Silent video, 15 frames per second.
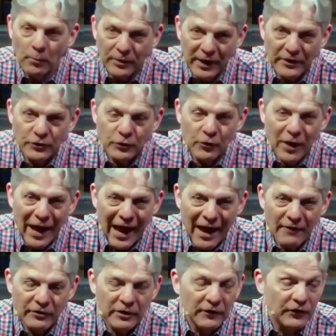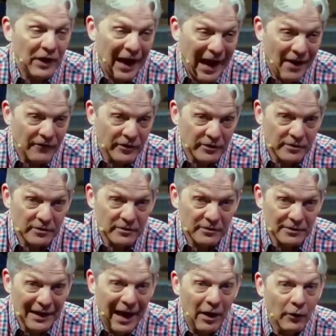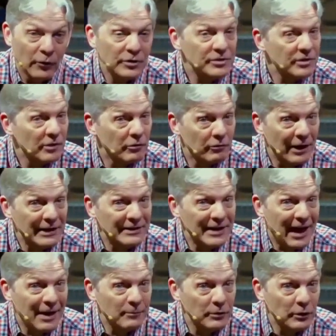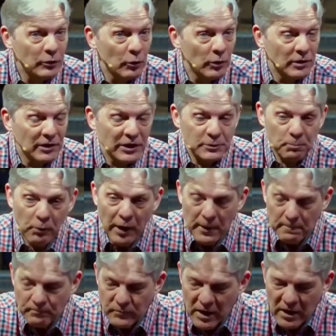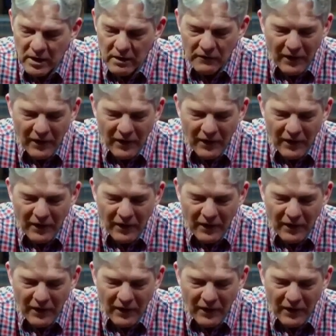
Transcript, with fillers: I hope that you have. And if you haven't, now is a great time to do it. Let's pray.